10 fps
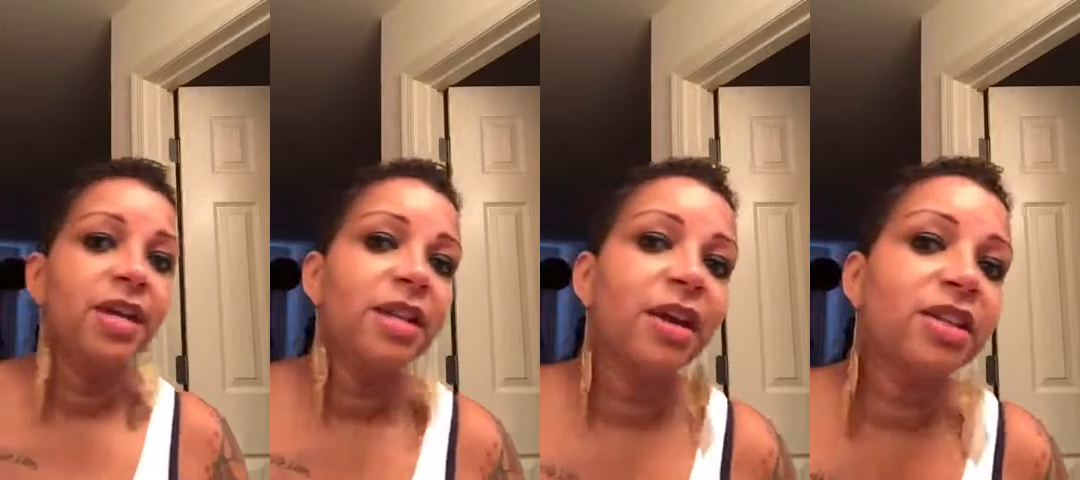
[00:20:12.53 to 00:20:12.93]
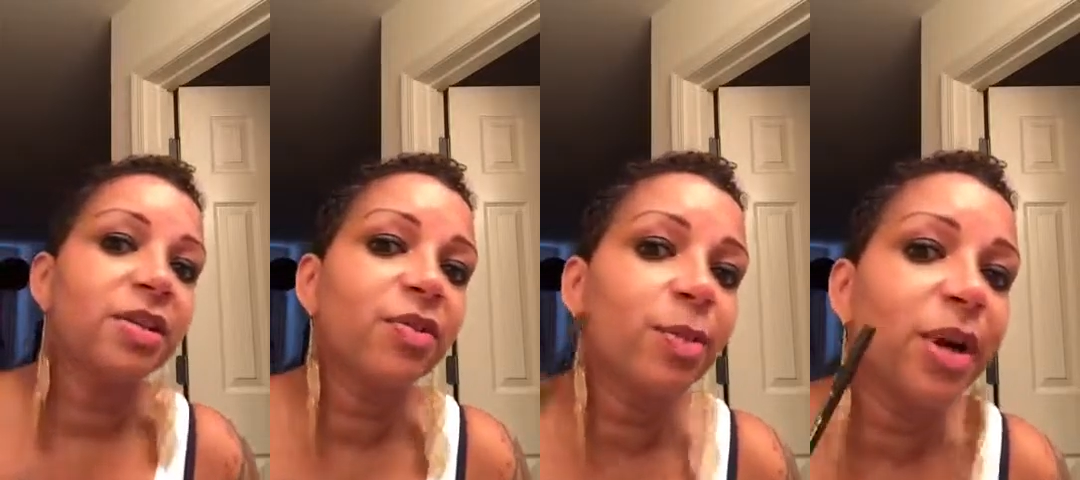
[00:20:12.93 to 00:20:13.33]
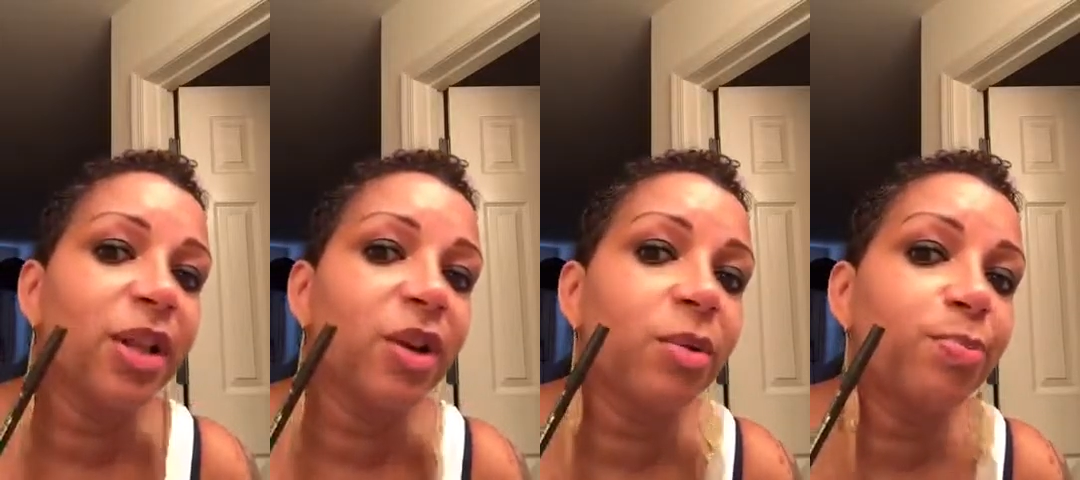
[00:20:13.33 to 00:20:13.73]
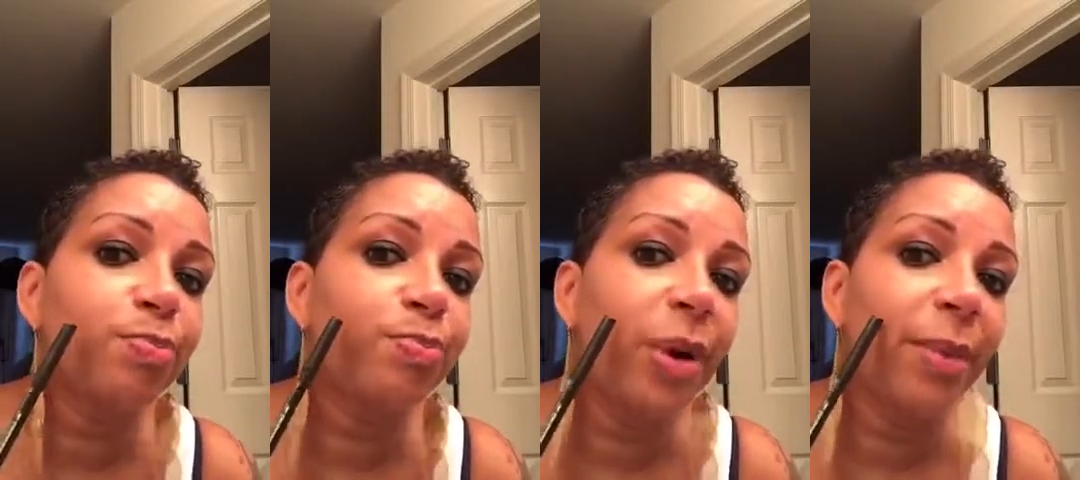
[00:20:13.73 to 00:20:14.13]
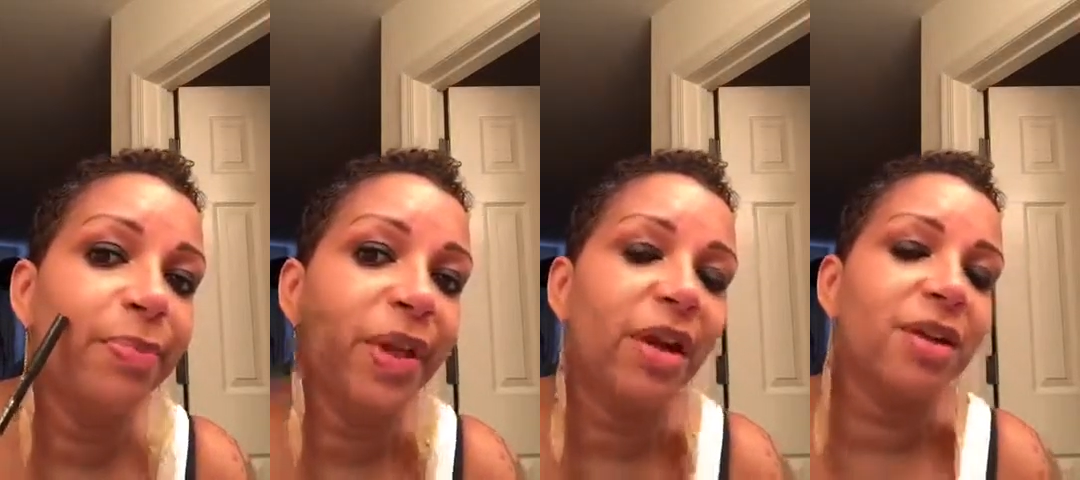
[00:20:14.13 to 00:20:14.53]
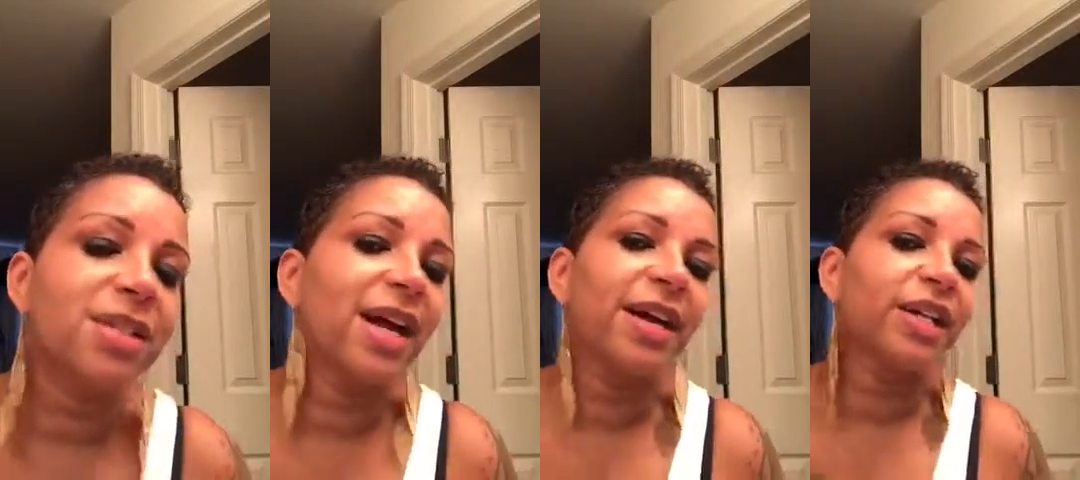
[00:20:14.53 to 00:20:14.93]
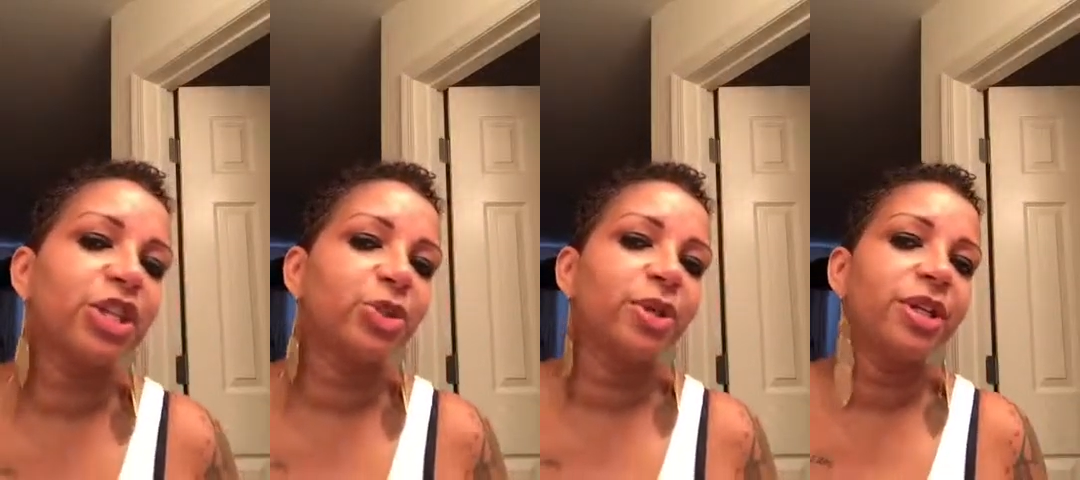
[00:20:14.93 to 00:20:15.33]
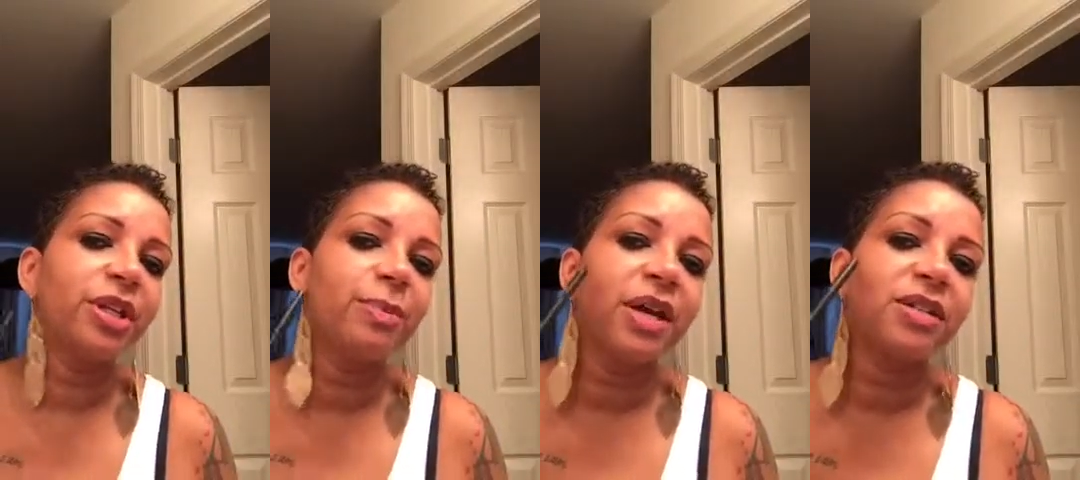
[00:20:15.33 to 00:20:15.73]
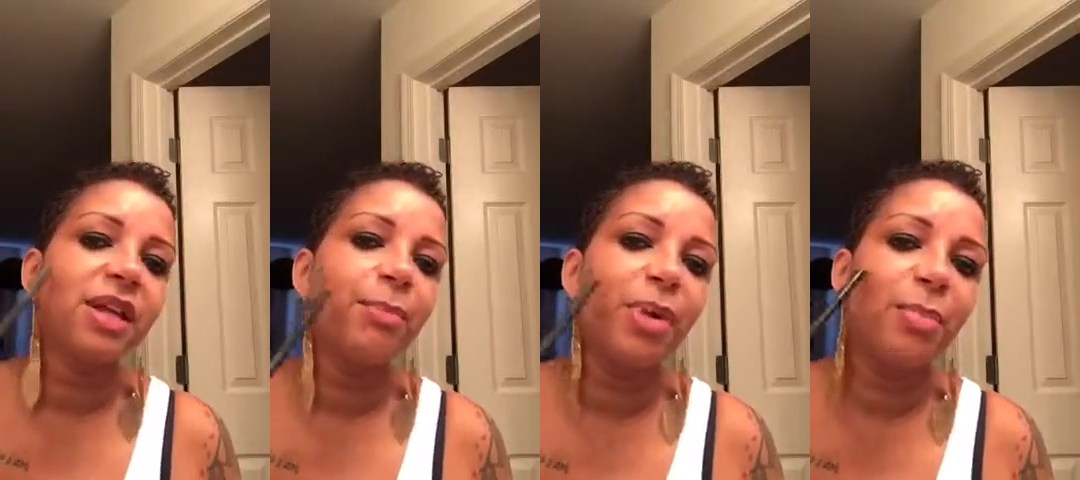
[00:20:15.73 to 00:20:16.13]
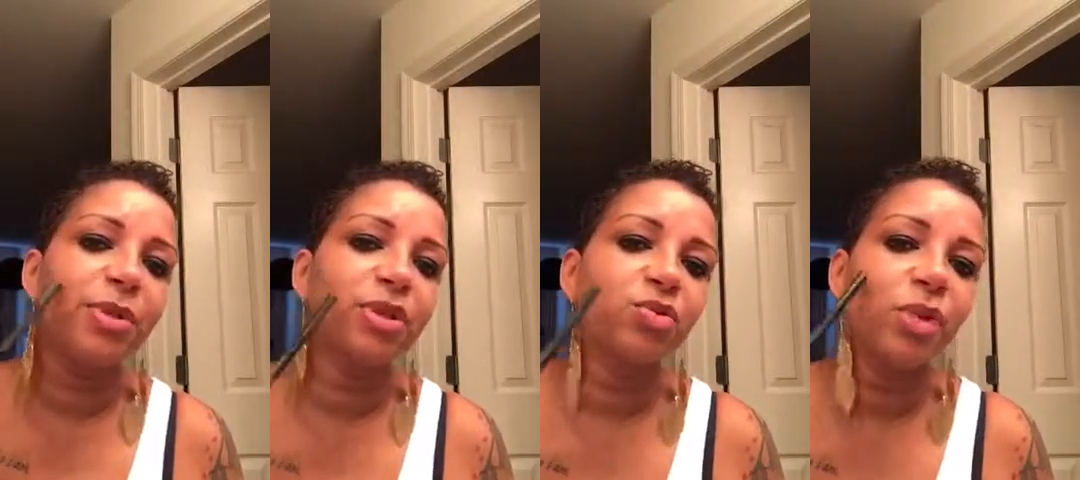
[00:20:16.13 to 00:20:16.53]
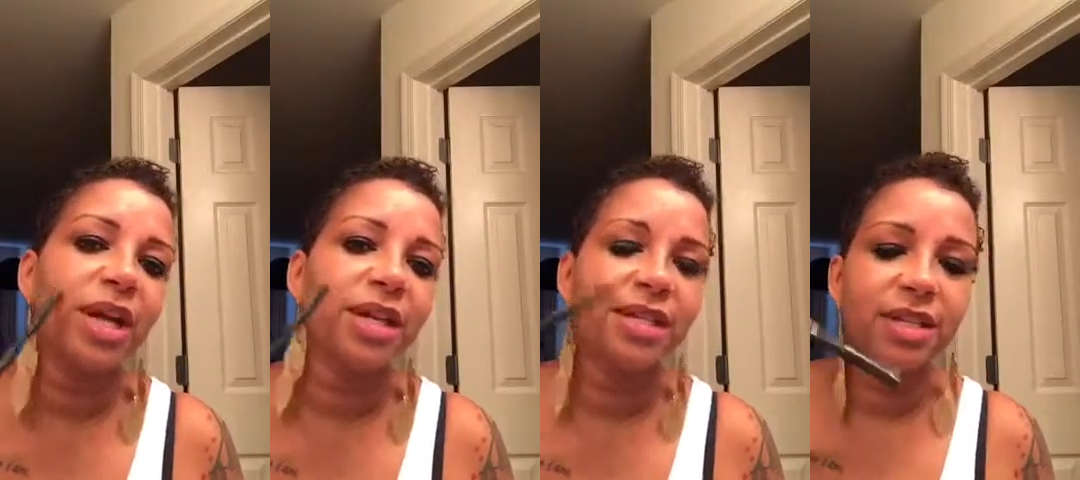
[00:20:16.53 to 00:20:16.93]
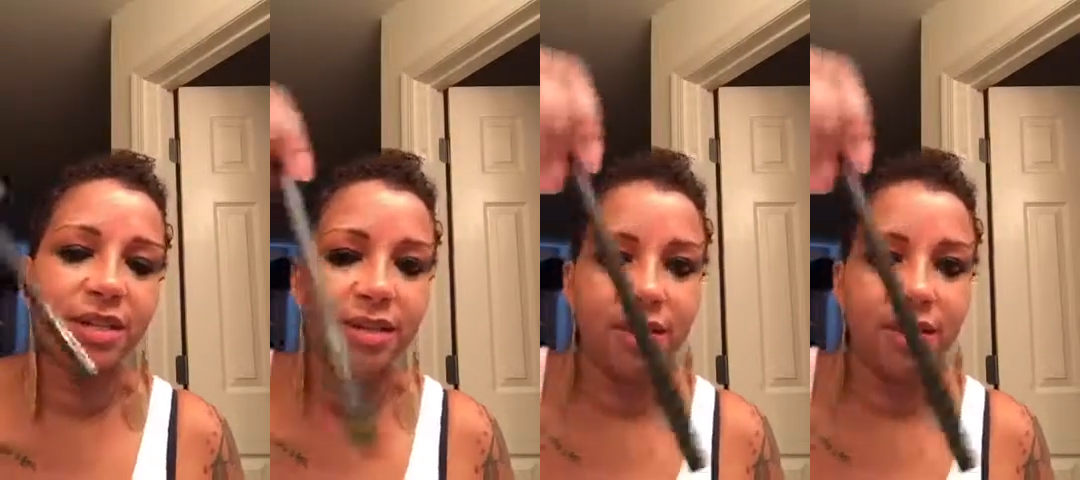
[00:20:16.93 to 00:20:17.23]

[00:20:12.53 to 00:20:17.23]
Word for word: Now see for my little bump there, it's not going to do anything because that bump is raised.